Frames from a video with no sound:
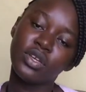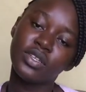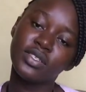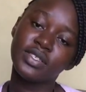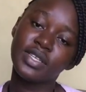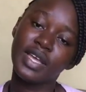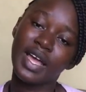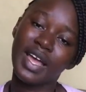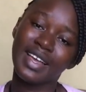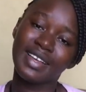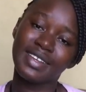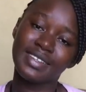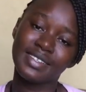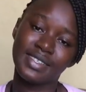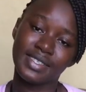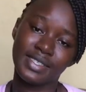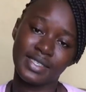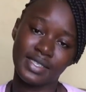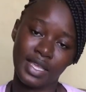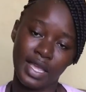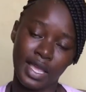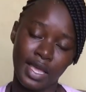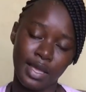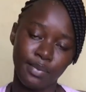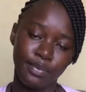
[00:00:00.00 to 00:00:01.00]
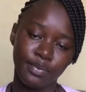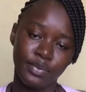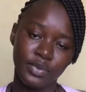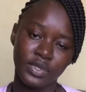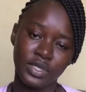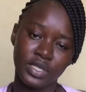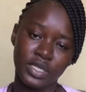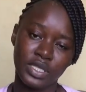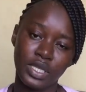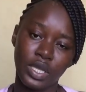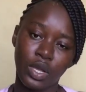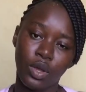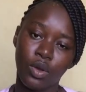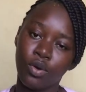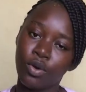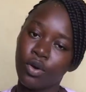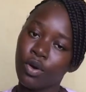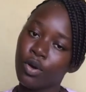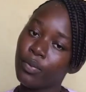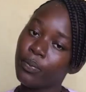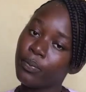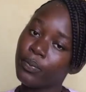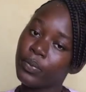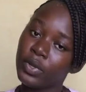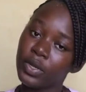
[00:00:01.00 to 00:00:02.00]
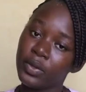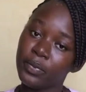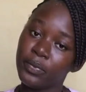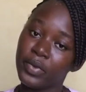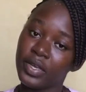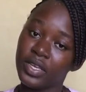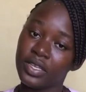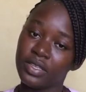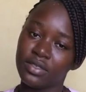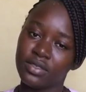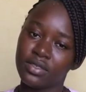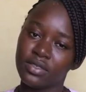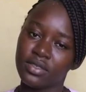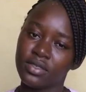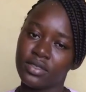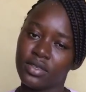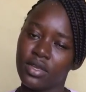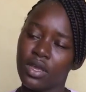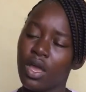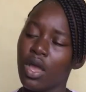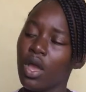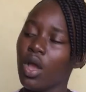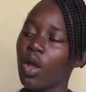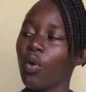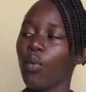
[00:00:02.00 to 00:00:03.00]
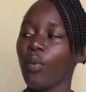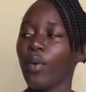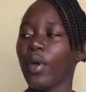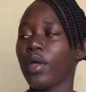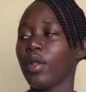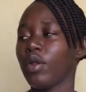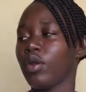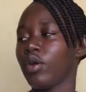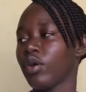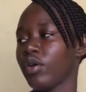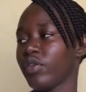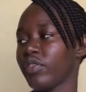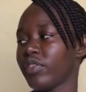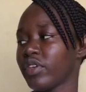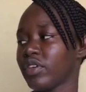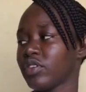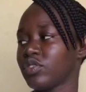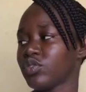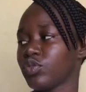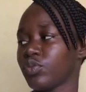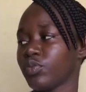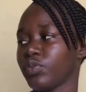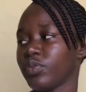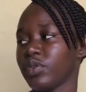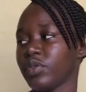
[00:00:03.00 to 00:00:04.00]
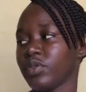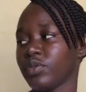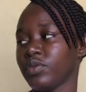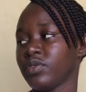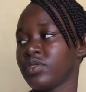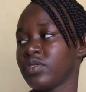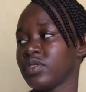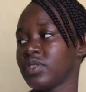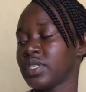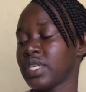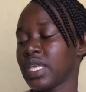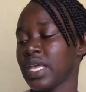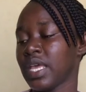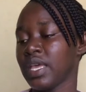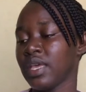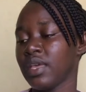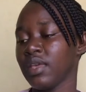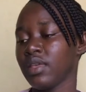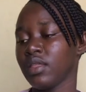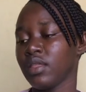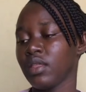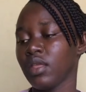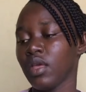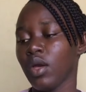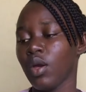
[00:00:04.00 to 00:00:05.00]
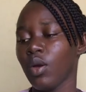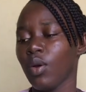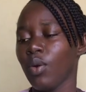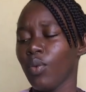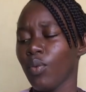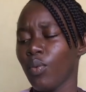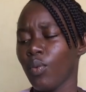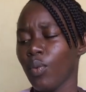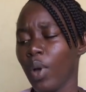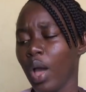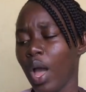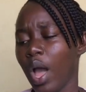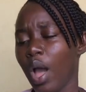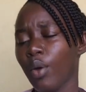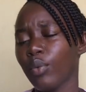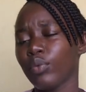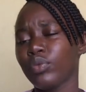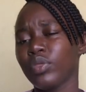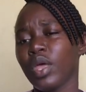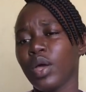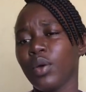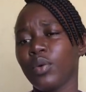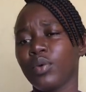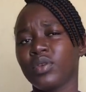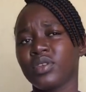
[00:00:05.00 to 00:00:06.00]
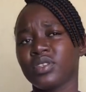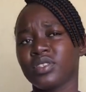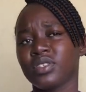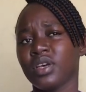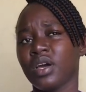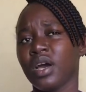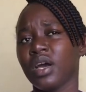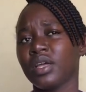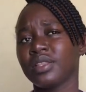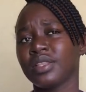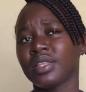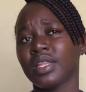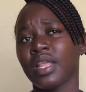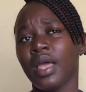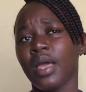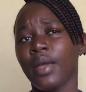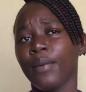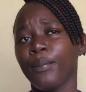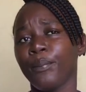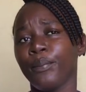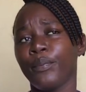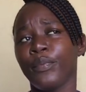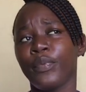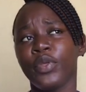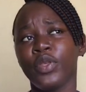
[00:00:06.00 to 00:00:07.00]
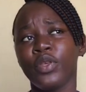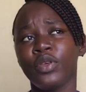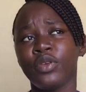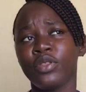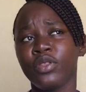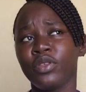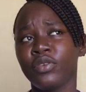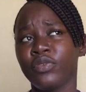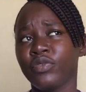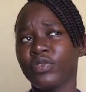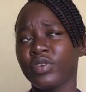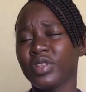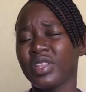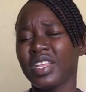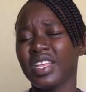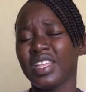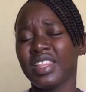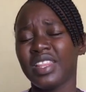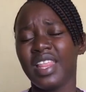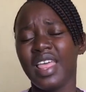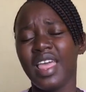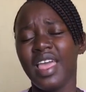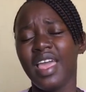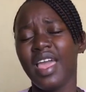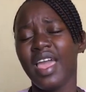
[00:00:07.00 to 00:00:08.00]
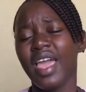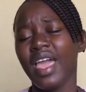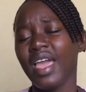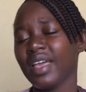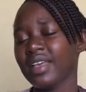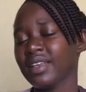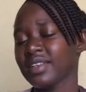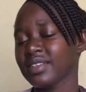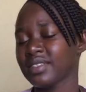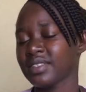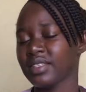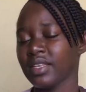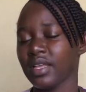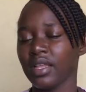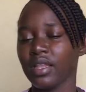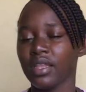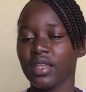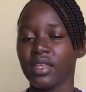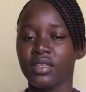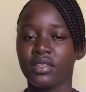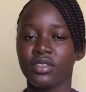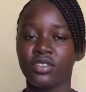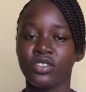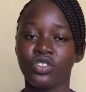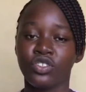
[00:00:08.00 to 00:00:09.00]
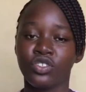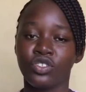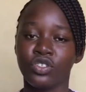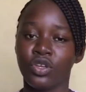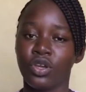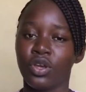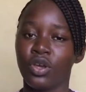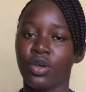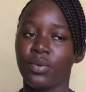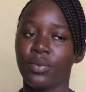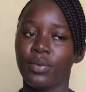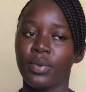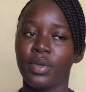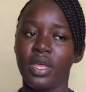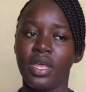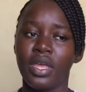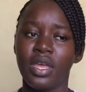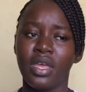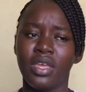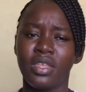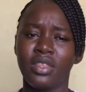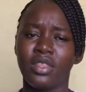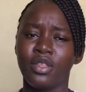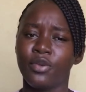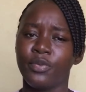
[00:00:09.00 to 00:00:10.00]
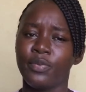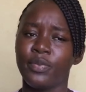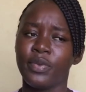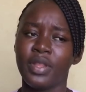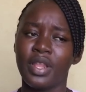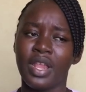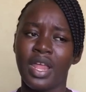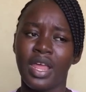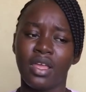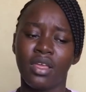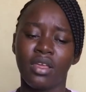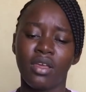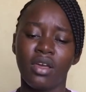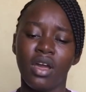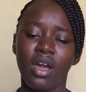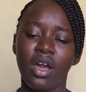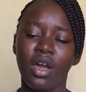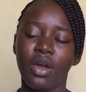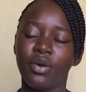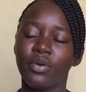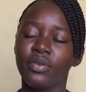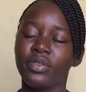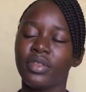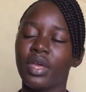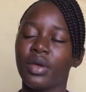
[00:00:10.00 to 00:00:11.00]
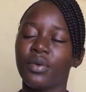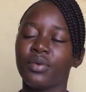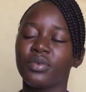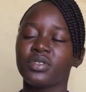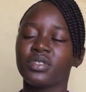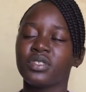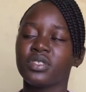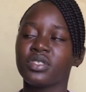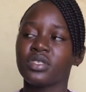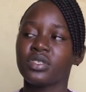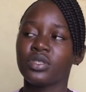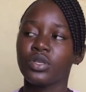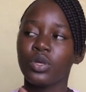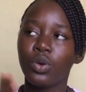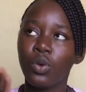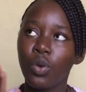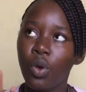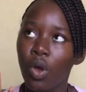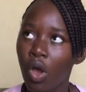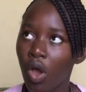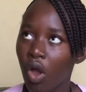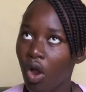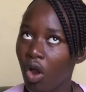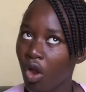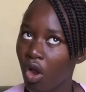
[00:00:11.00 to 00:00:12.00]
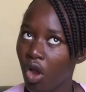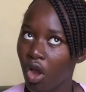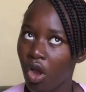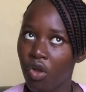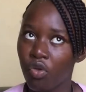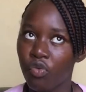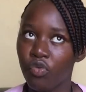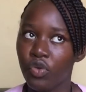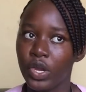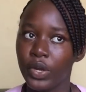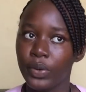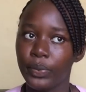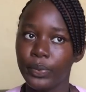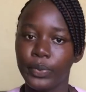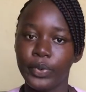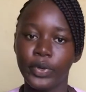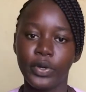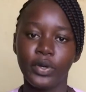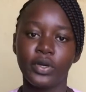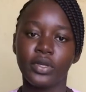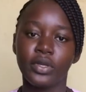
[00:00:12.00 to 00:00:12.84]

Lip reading: accept compliments, while others will be saying, wow, that was a beautiful and excellent job. They'll be like, oh, that was so horrible.